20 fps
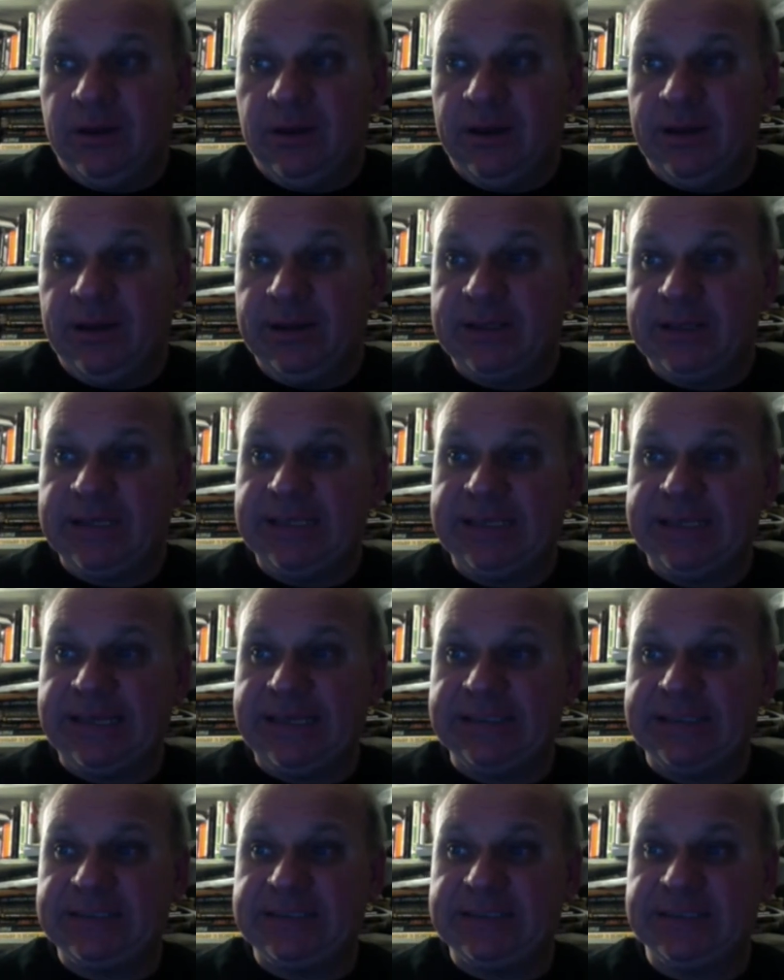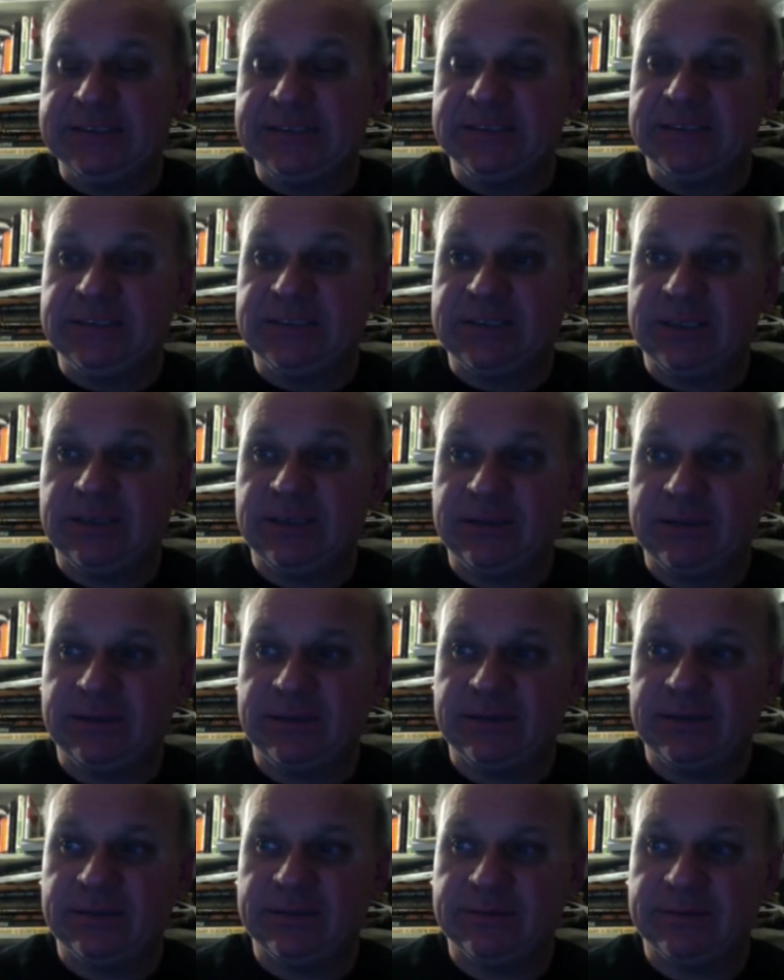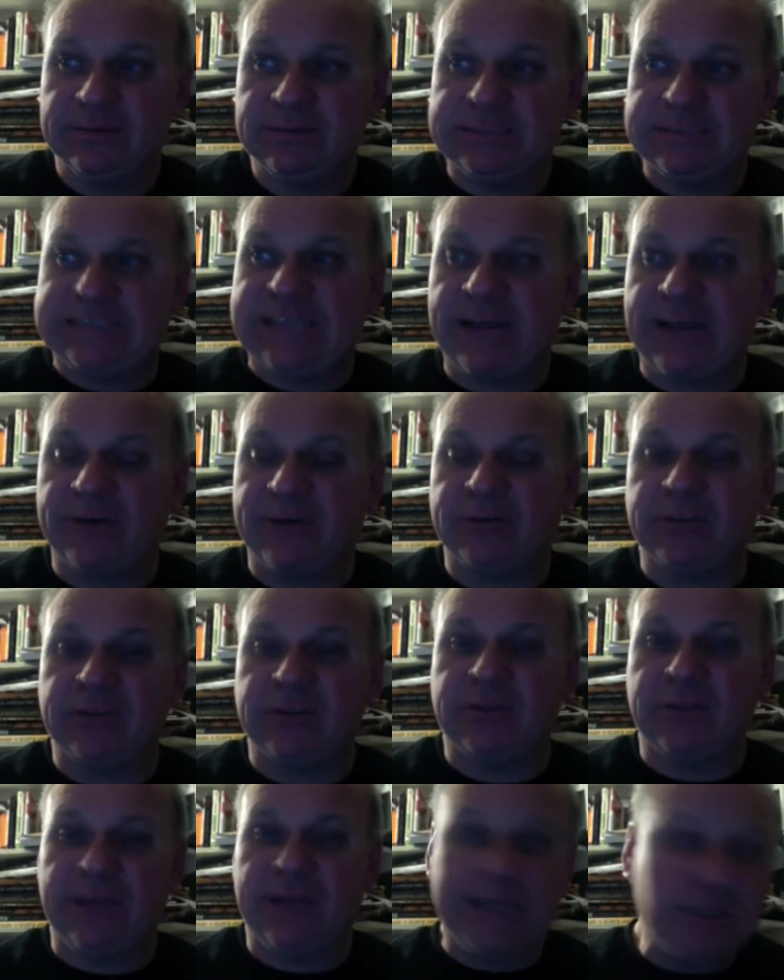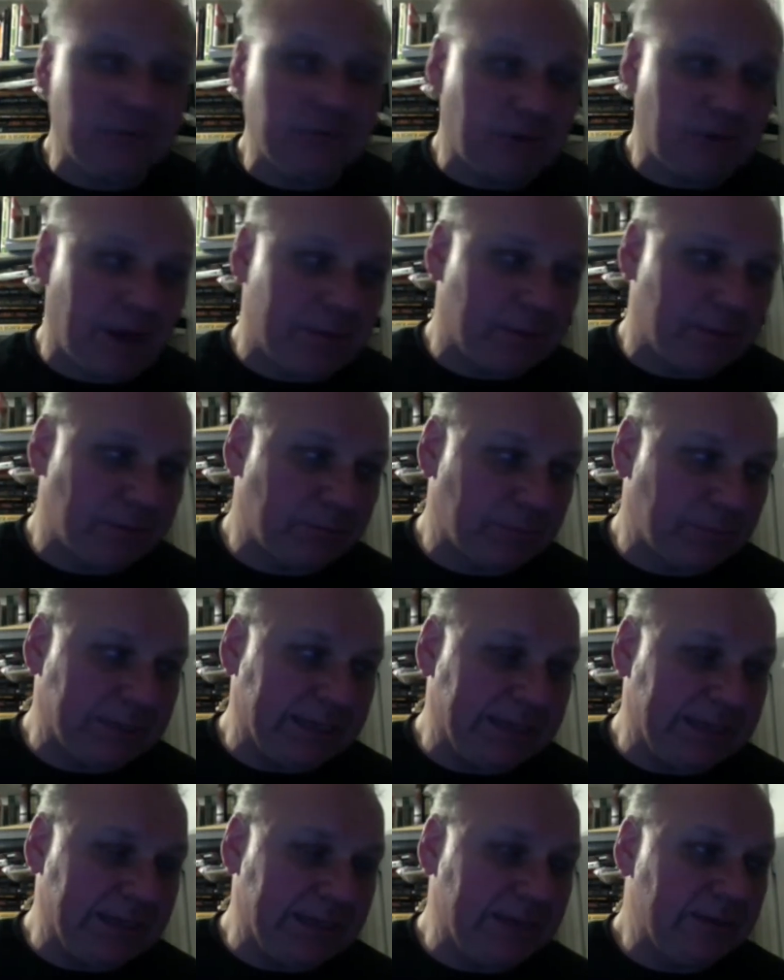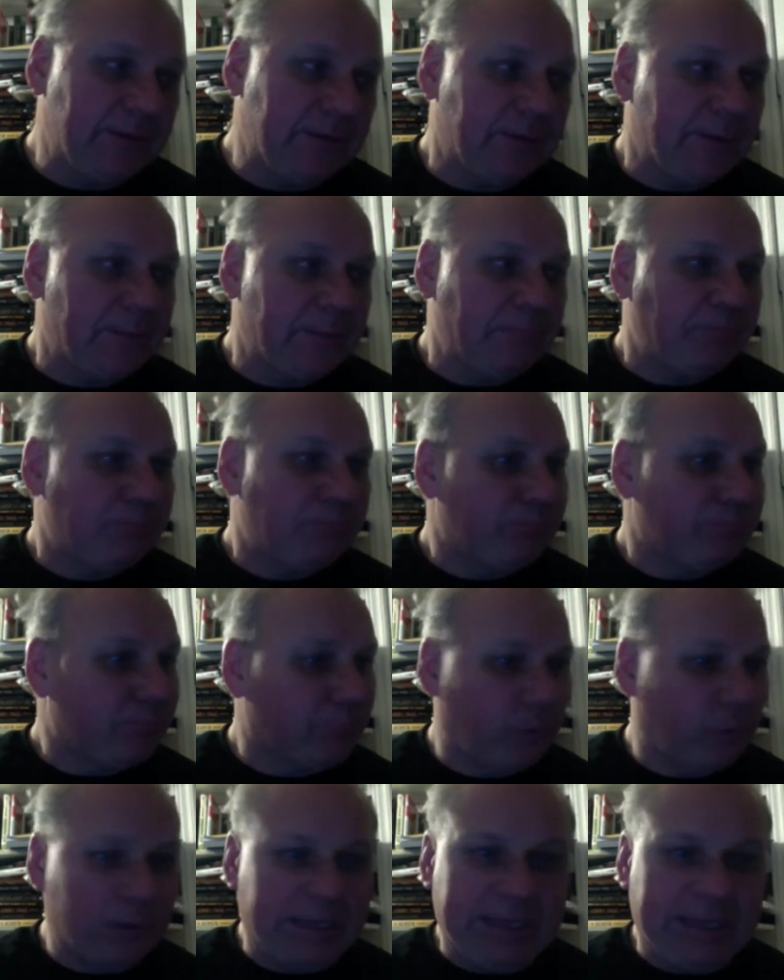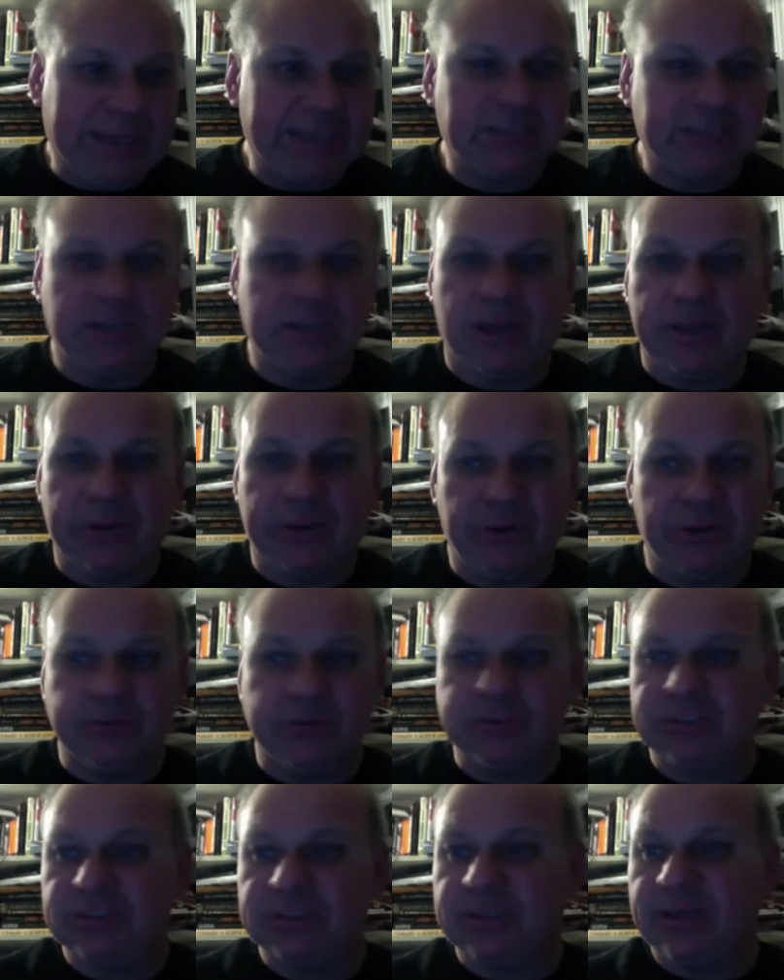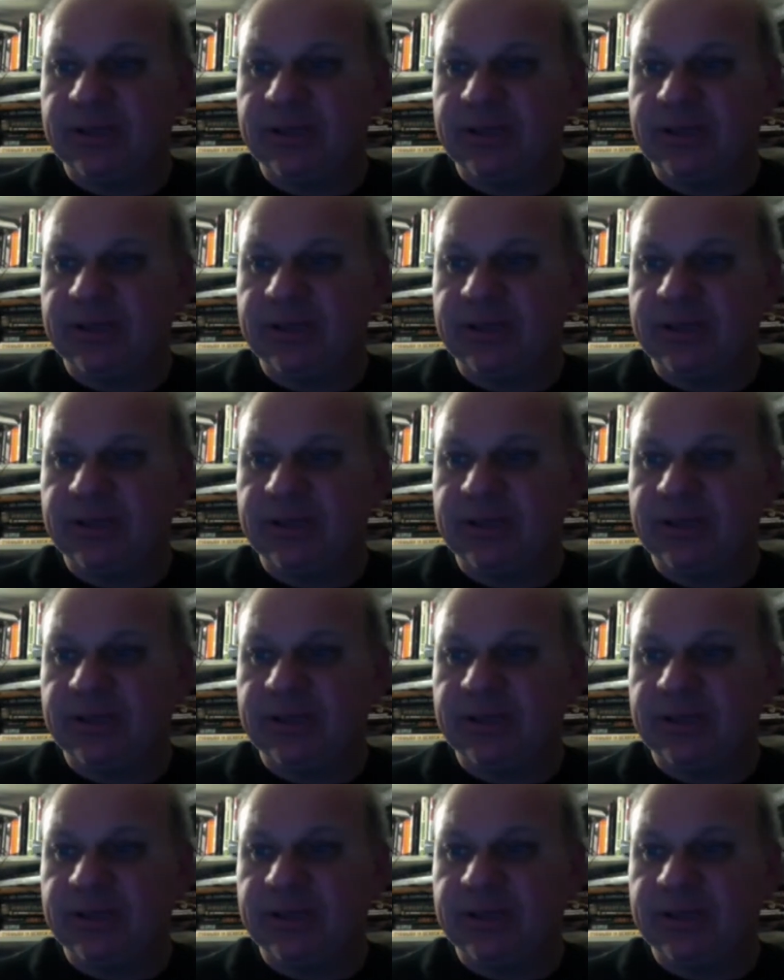He doesn't sound like Robert, but he hits all the notes.